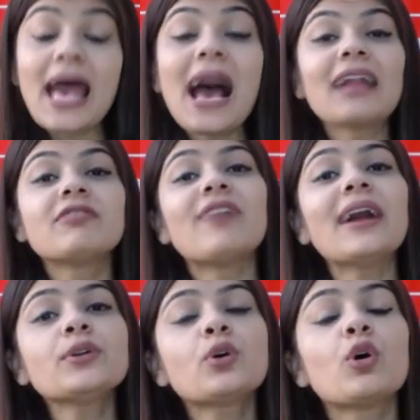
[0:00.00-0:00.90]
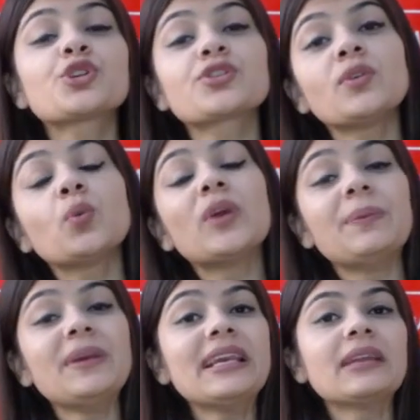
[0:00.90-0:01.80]
and 1 question will
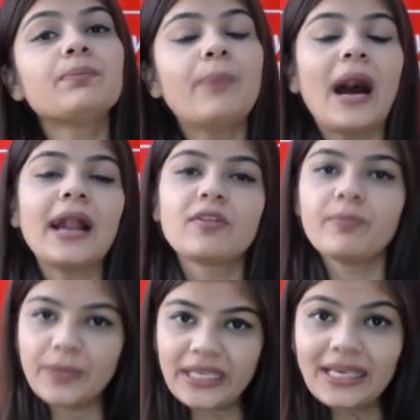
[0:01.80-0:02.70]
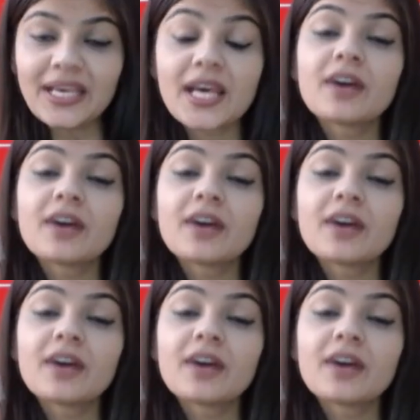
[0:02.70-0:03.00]
be in part B,